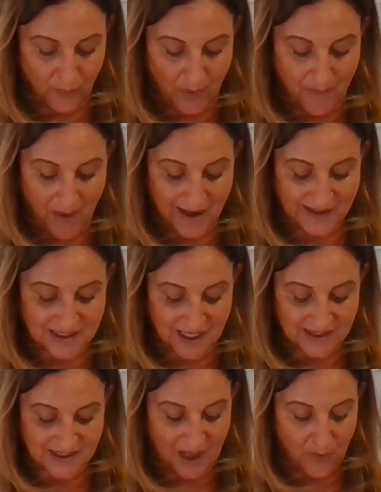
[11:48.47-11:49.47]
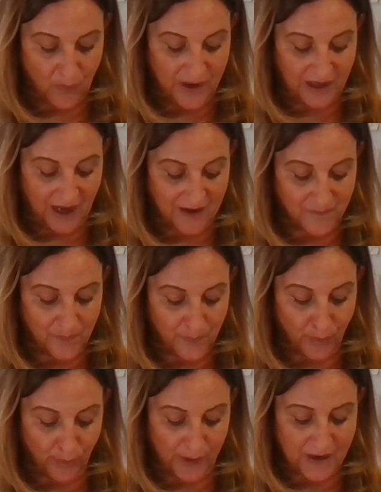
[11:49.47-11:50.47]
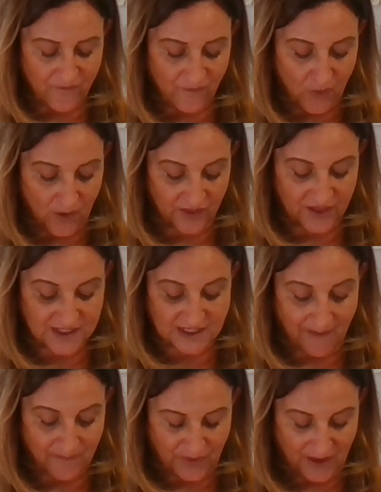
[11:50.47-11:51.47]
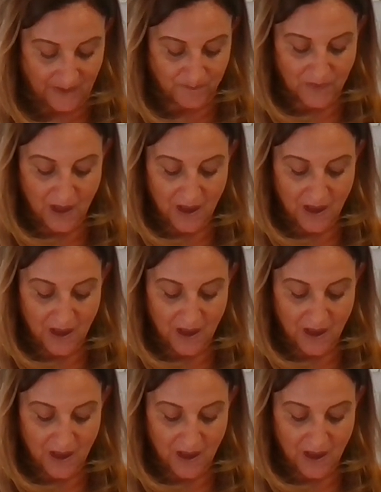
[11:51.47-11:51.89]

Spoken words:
reminds us that we can bring forth something